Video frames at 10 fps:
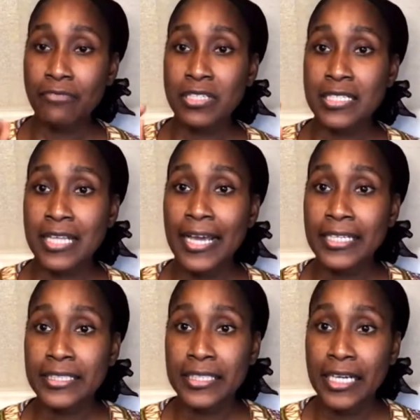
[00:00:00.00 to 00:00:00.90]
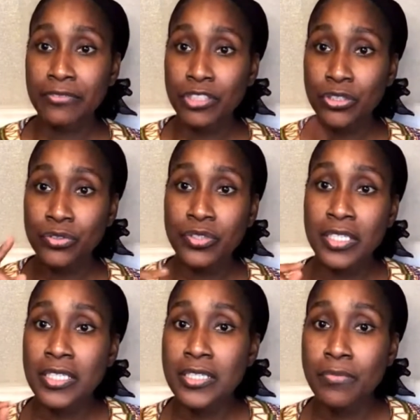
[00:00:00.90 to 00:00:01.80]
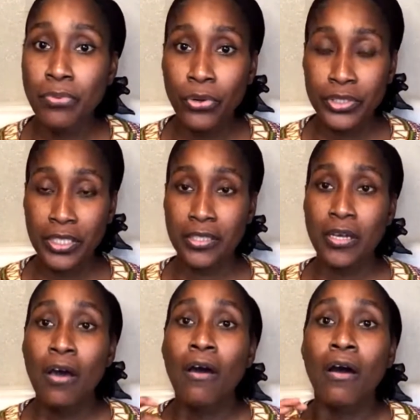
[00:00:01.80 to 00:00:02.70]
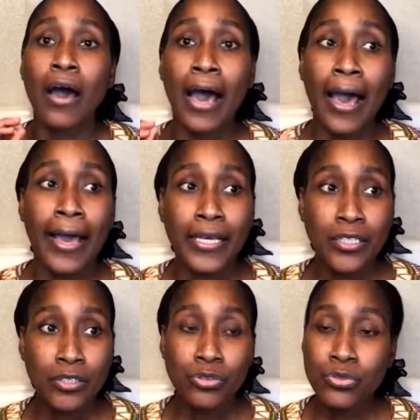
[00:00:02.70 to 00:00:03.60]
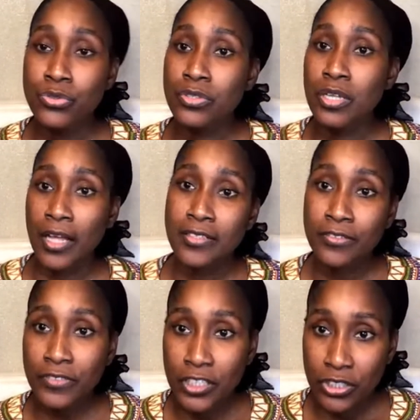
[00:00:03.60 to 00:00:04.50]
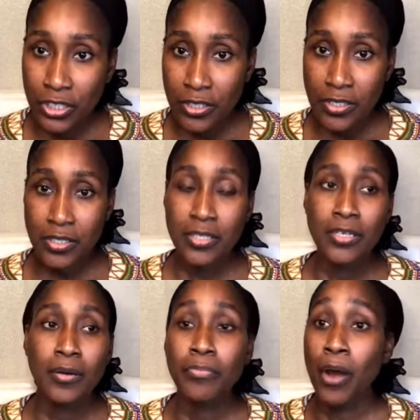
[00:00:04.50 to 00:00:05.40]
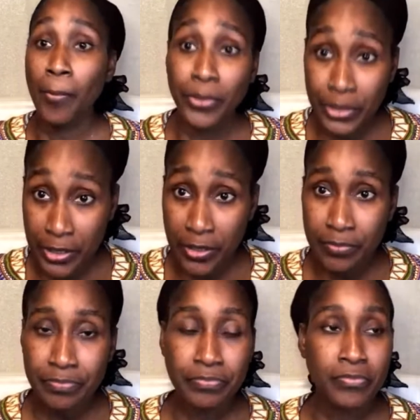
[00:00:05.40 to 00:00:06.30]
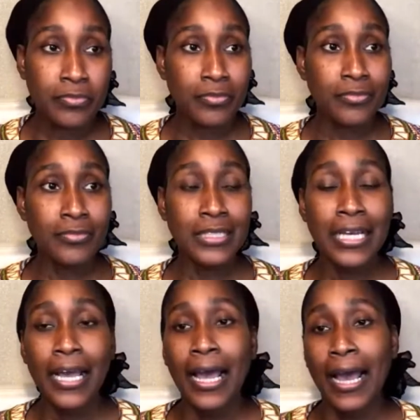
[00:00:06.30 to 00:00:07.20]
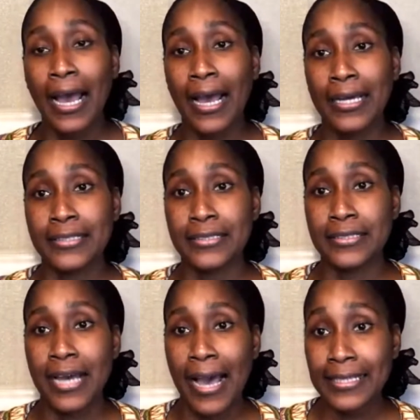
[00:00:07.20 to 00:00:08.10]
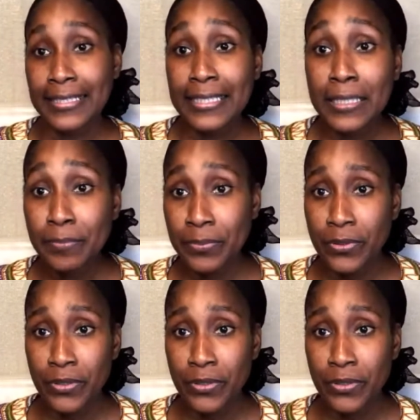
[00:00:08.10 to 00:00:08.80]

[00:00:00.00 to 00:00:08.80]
and recycling and reusing is important. I use lots of tinctures properly, and I keep,